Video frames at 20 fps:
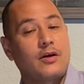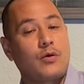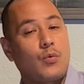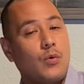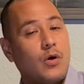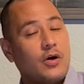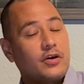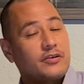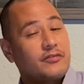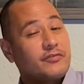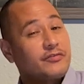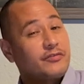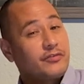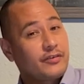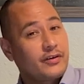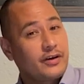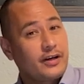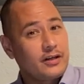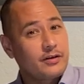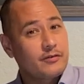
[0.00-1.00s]
They wanted
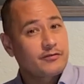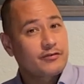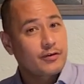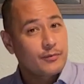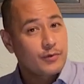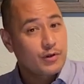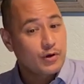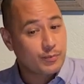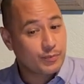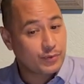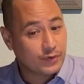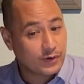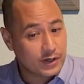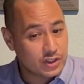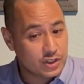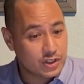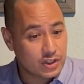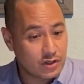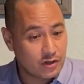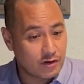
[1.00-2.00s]
freedom from the
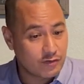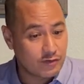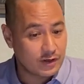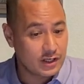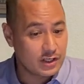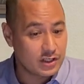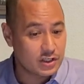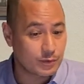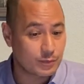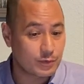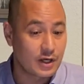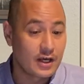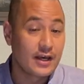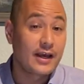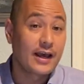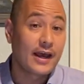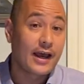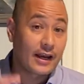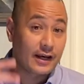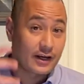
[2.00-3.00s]
oppression of Egypt.
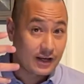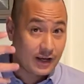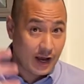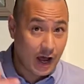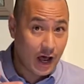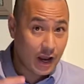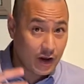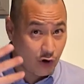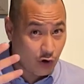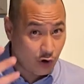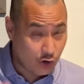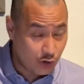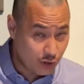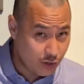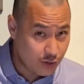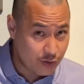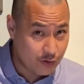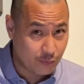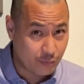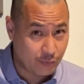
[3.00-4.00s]
And God
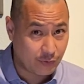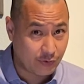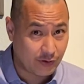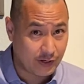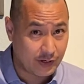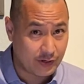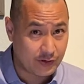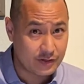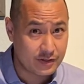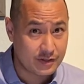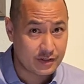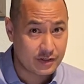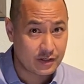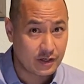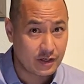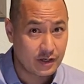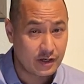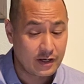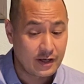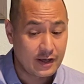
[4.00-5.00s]
heard their prayers.
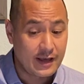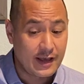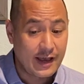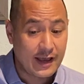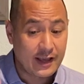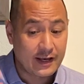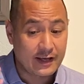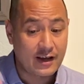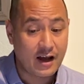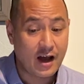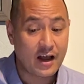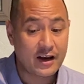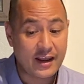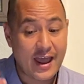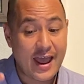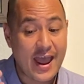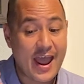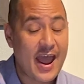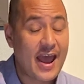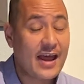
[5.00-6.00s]
And
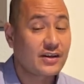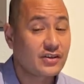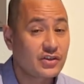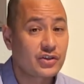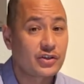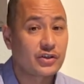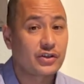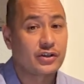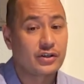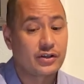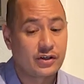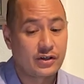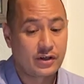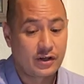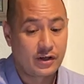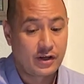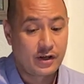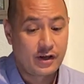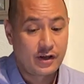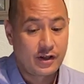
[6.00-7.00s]
God answered
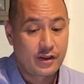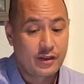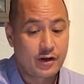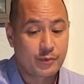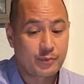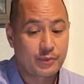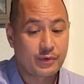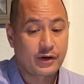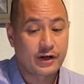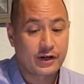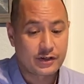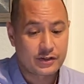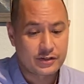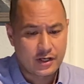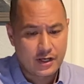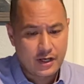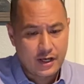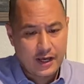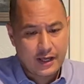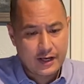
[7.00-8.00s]
their
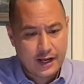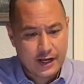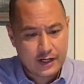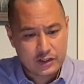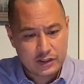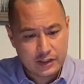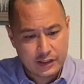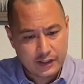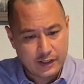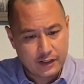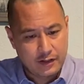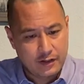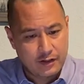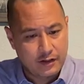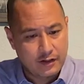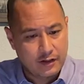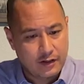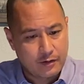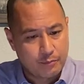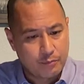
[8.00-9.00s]
prayers. And actually, in
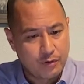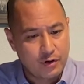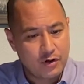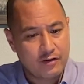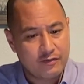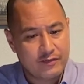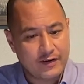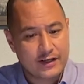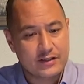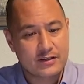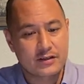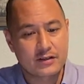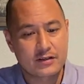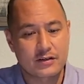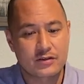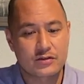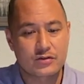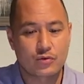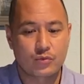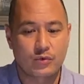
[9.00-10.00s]
the book of
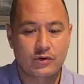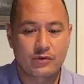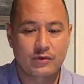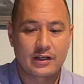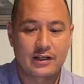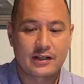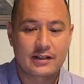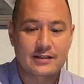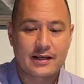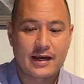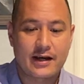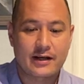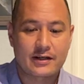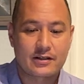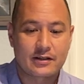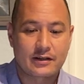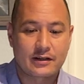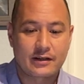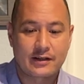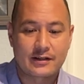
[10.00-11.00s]
Exodus, we read
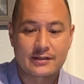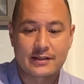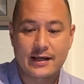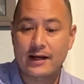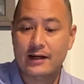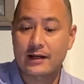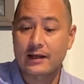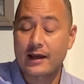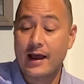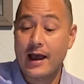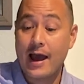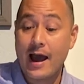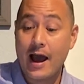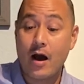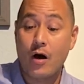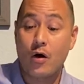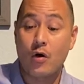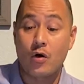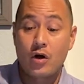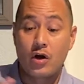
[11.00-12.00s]
exactly
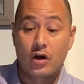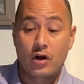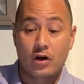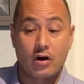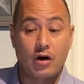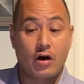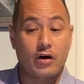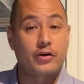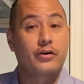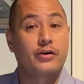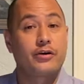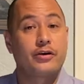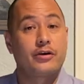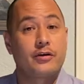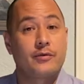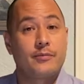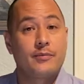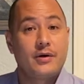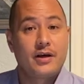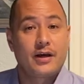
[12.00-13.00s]
how God
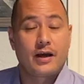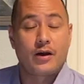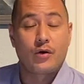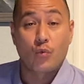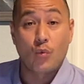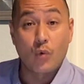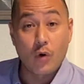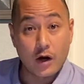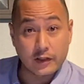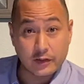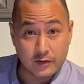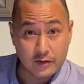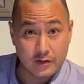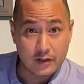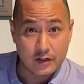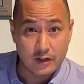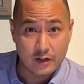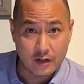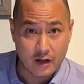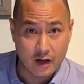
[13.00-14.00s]
heard them and what
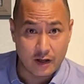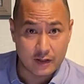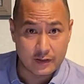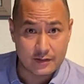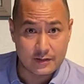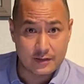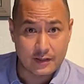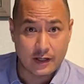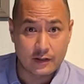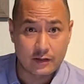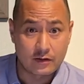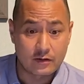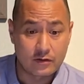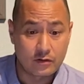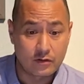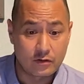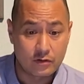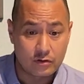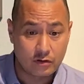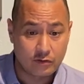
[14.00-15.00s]
God decided
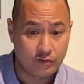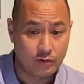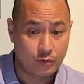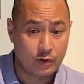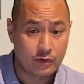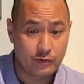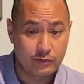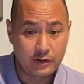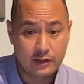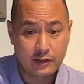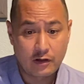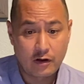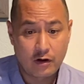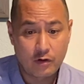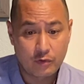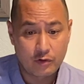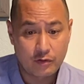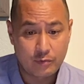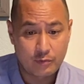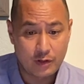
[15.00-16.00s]
to do. So if you want to read
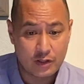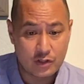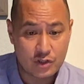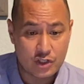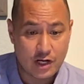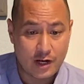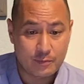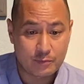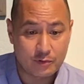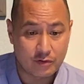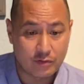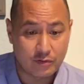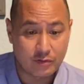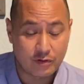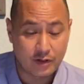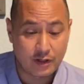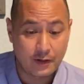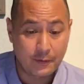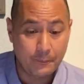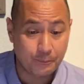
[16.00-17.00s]
along with me in chapter
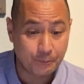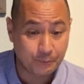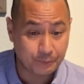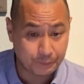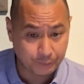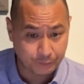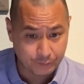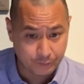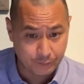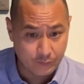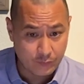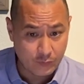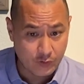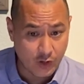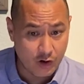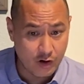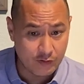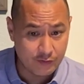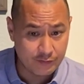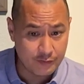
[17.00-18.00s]
3
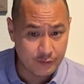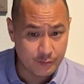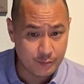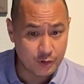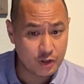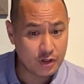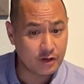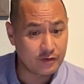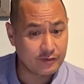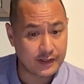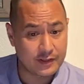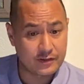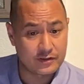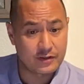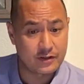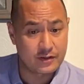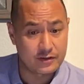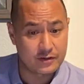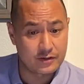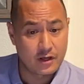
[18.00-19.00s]
of the book of
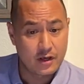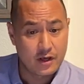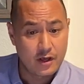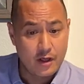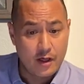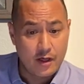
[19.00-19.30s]
Exodus.